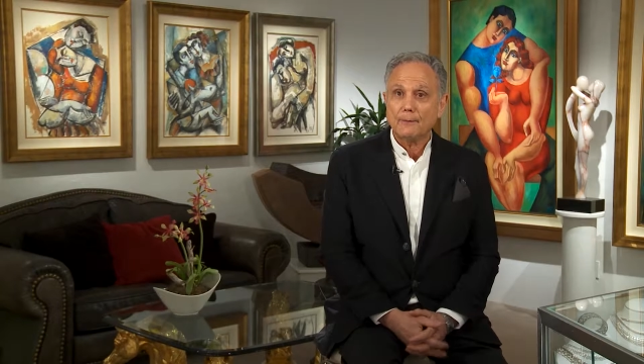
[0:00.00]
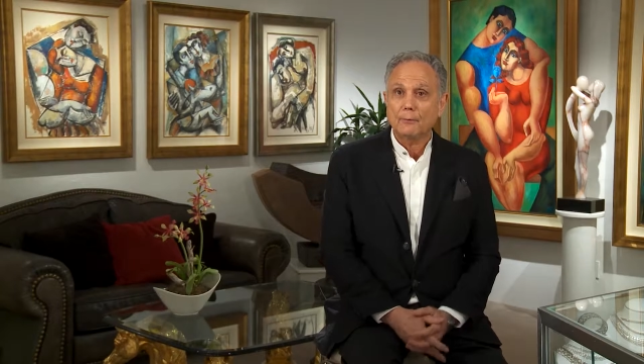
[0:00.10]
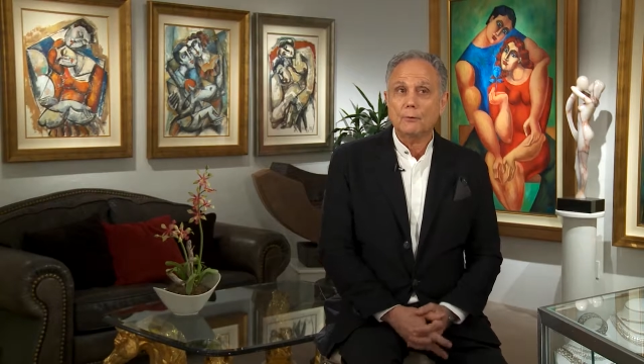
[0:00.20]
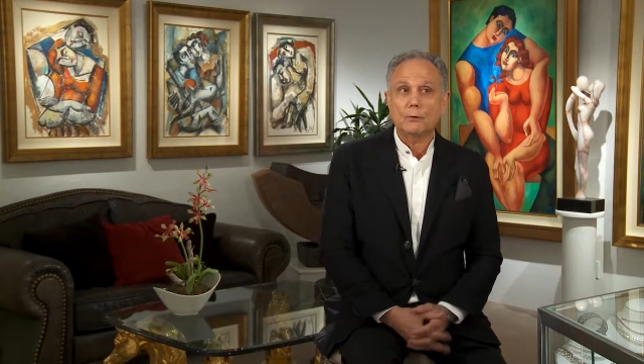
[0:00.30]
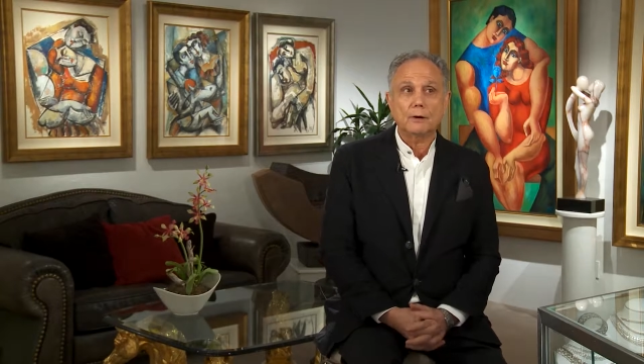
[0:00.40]

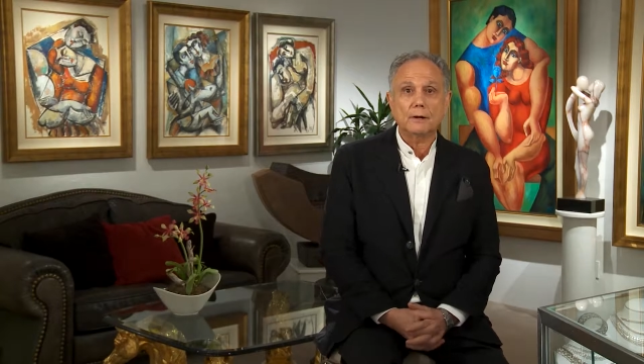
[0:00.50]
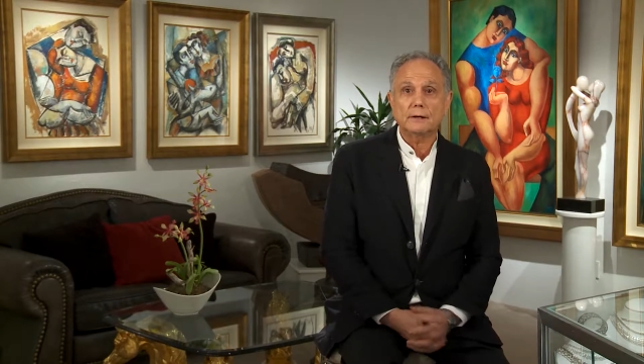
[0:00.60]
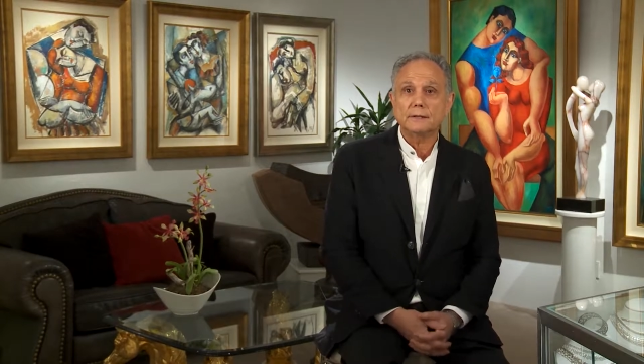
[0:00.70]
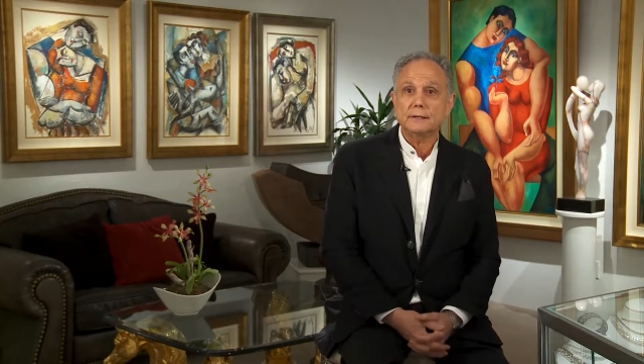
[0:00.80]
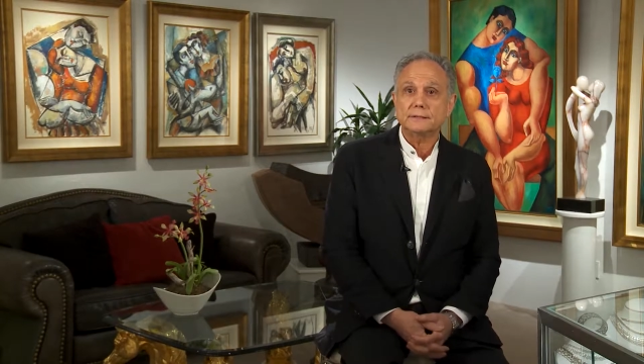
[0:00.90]
or
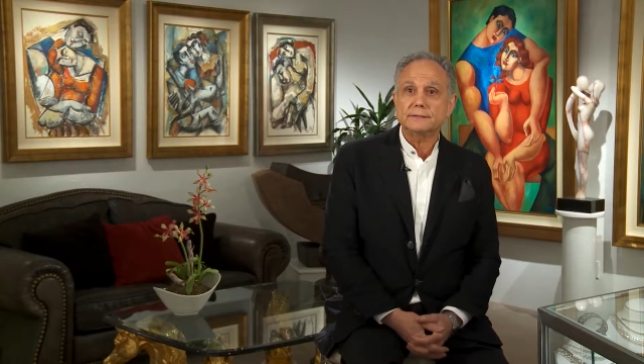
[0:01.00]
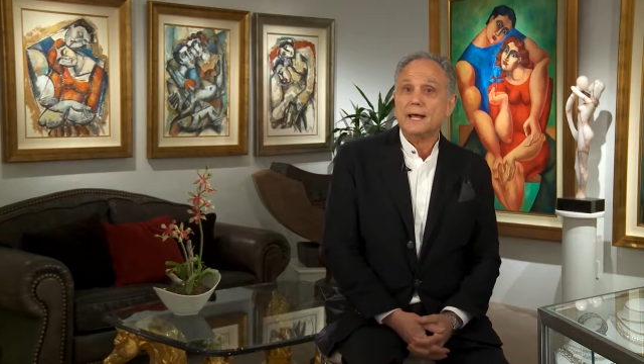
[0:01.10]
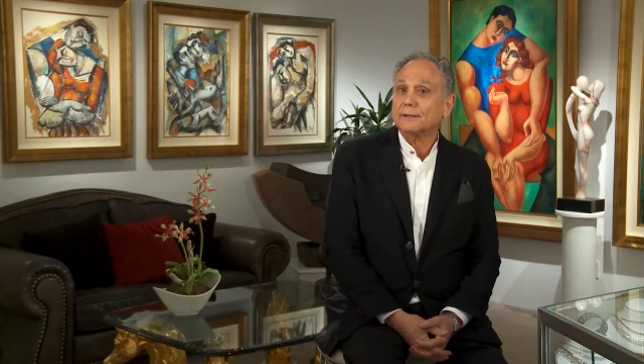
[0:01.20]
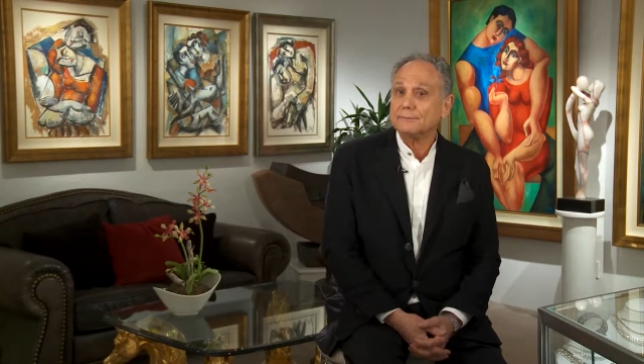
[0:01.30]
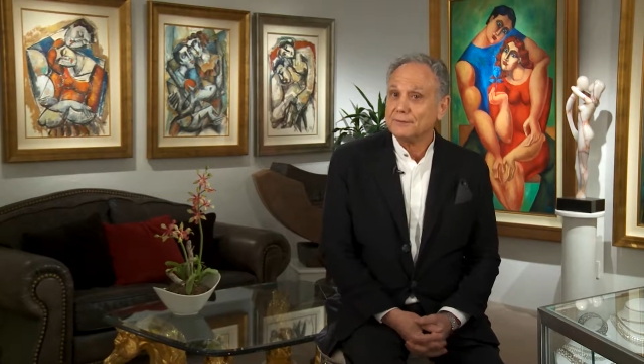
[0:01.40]

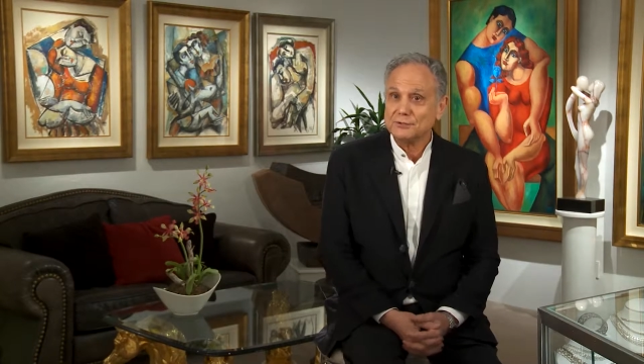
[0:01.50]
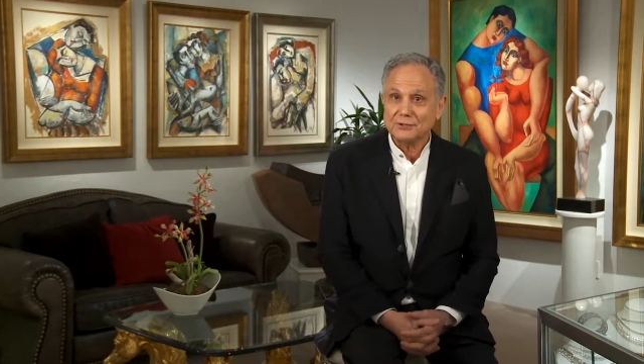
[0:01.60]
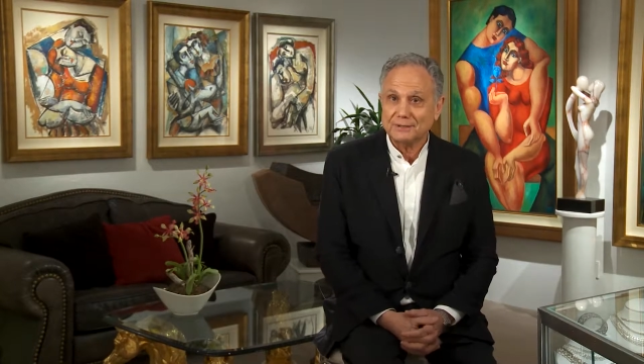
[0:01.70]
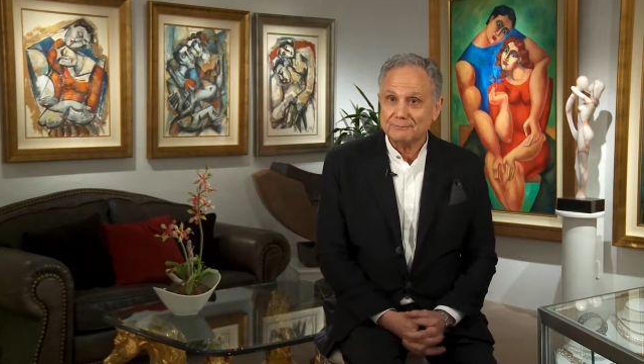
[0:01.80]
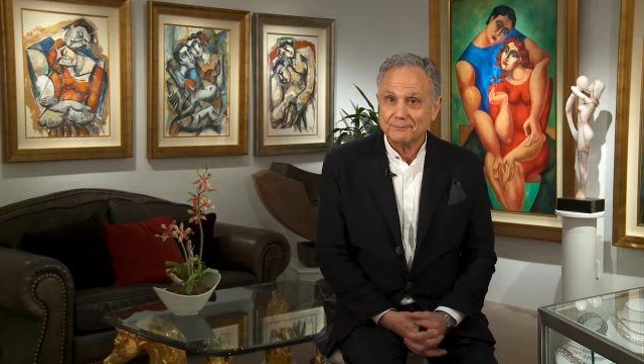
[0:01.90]

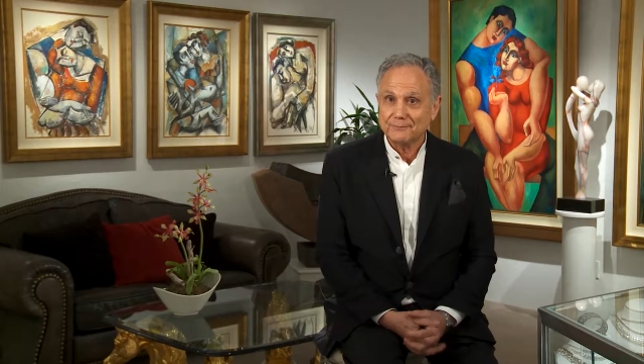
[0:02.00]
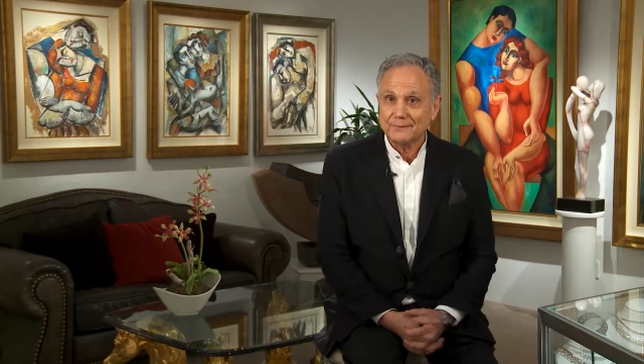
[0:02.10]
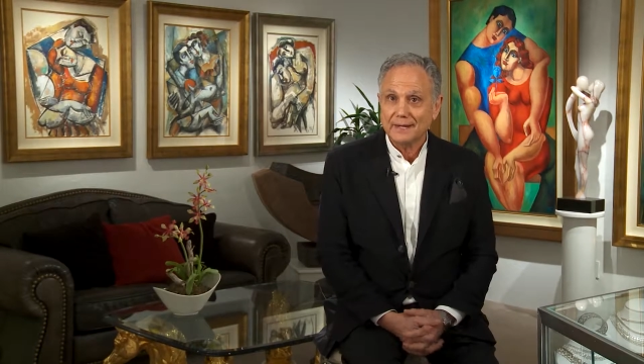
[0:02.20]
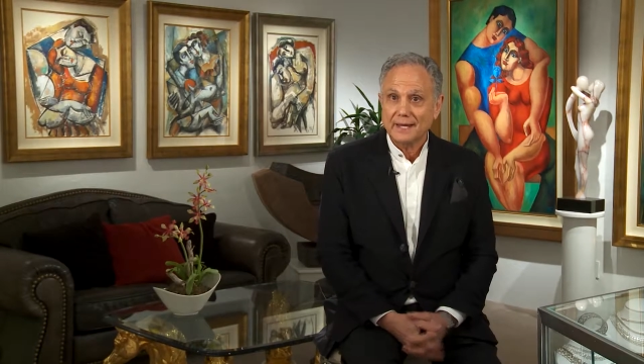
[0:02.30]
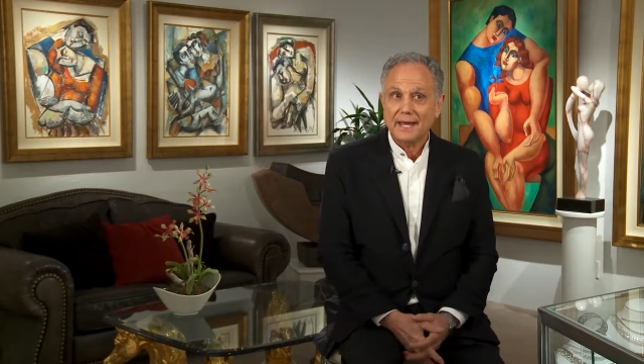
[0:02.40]
television,
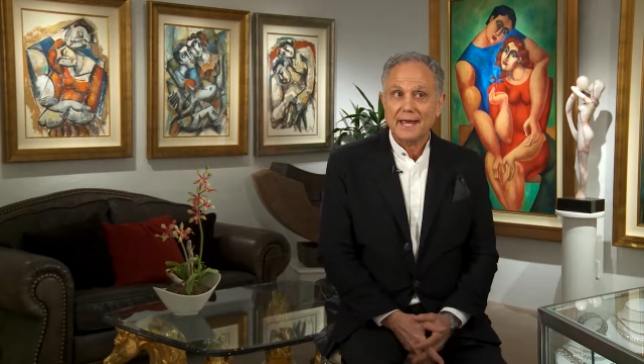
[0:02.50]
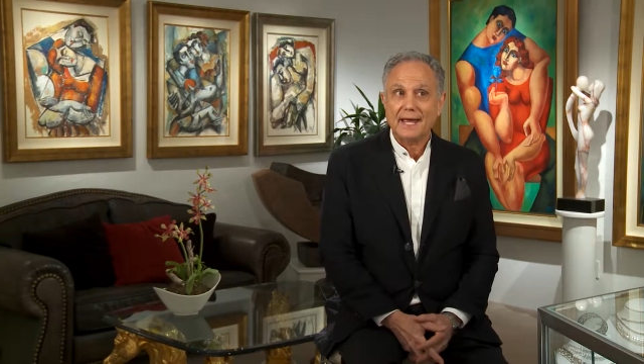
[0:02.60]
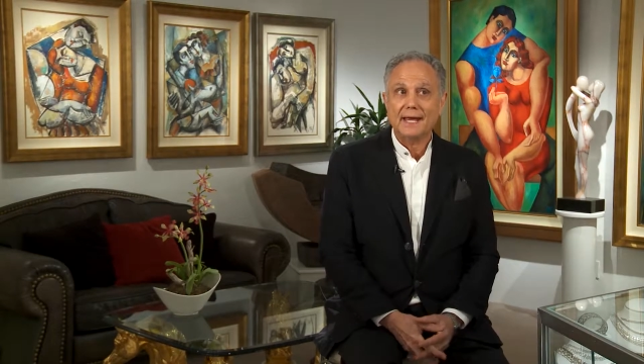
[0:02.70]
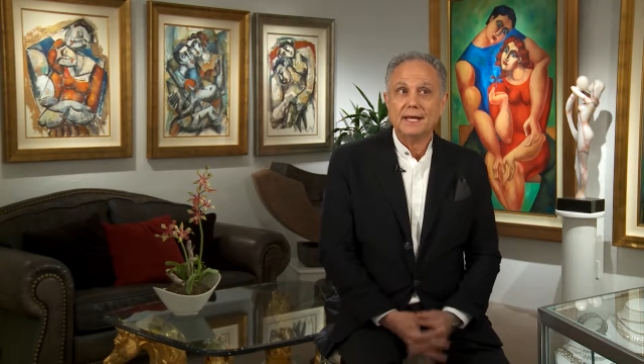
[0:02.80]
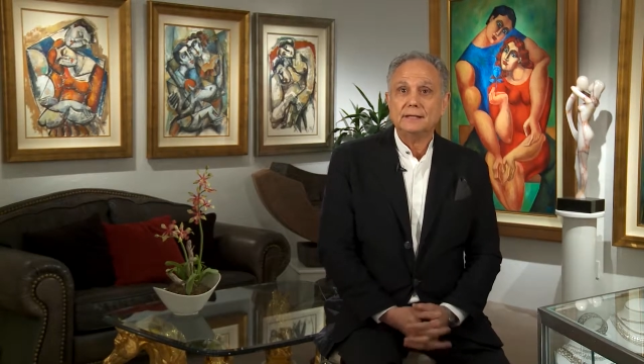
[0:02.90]

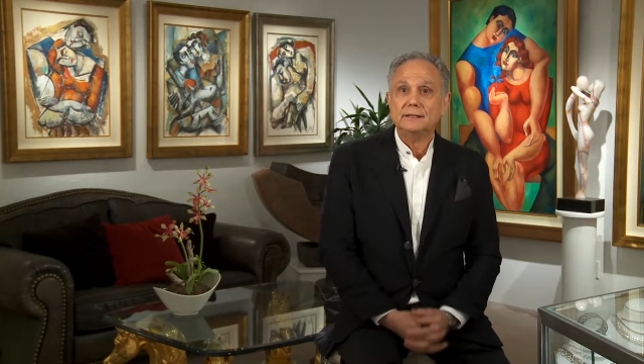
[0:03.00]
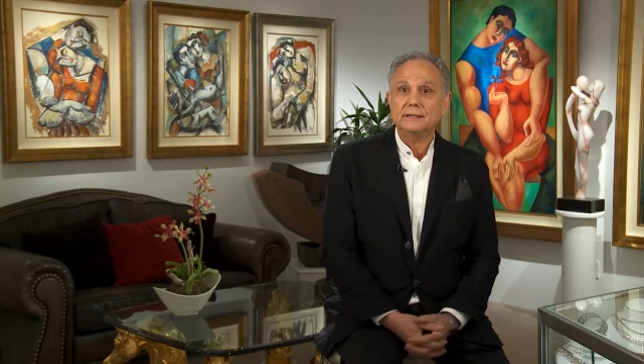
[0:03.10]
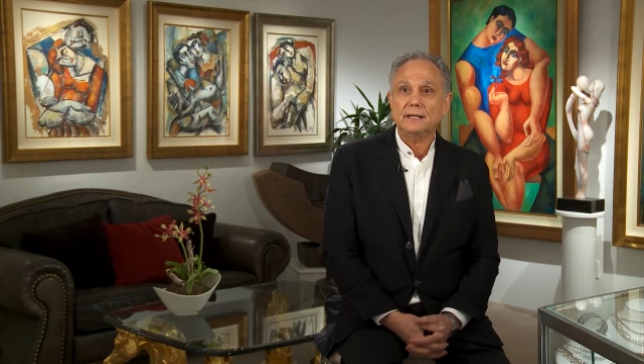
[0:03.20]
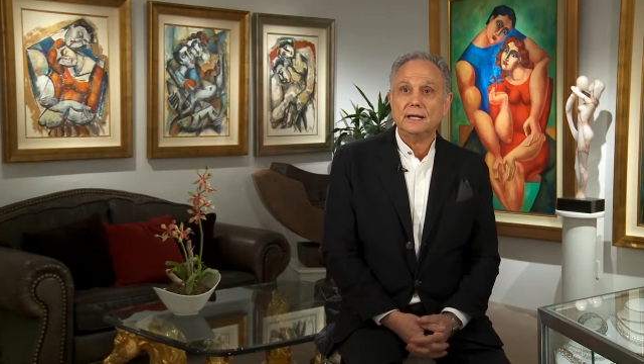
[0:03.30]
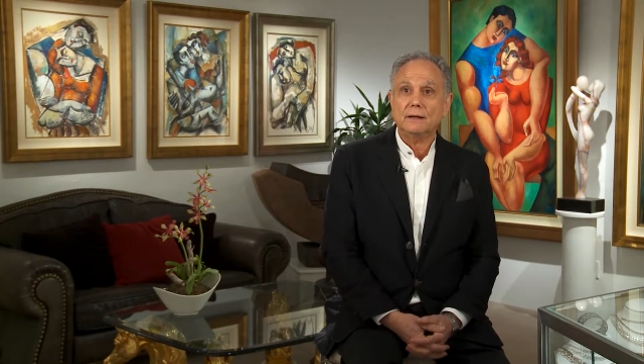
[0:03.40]
and